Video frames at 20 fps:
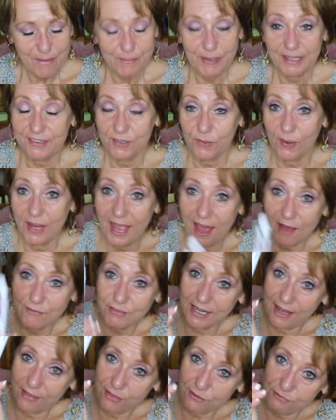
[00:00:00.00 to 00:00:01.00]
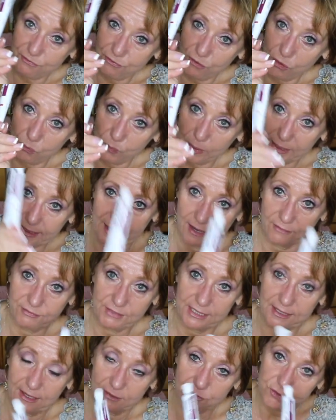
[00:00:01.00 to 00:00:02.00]
But so I have another full one
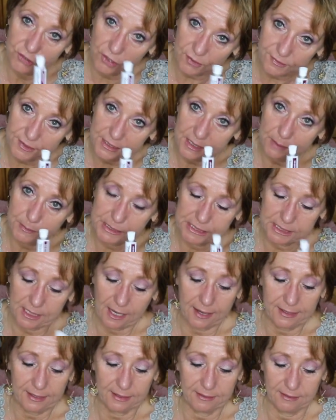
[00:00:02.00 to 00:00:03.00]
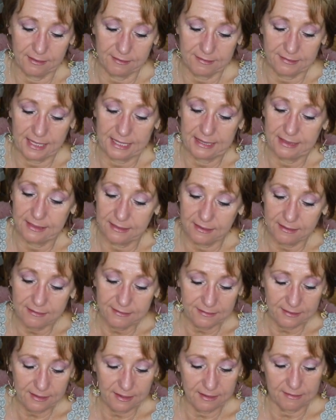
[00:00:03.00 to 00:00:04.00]
left and I just am starting this and
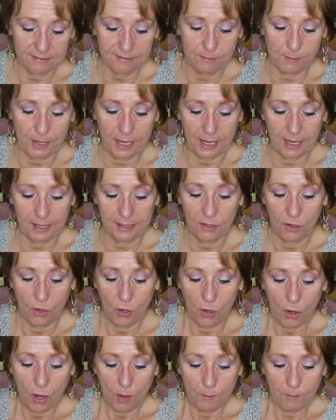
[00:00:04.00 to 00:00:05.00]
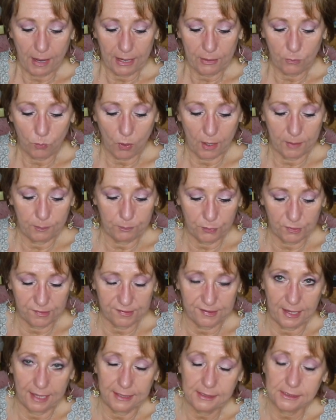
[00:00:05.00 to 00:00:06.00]
this is my my
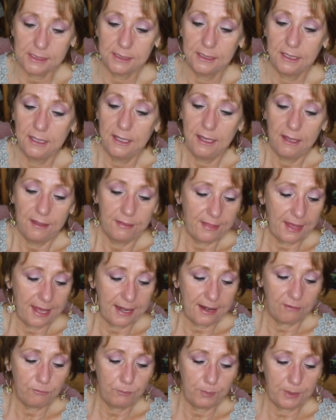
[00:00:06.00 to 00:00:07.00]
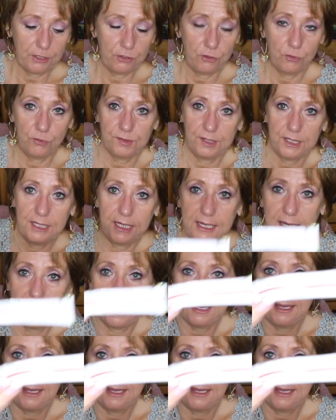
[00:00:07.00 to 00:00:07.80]
1% that I've been using and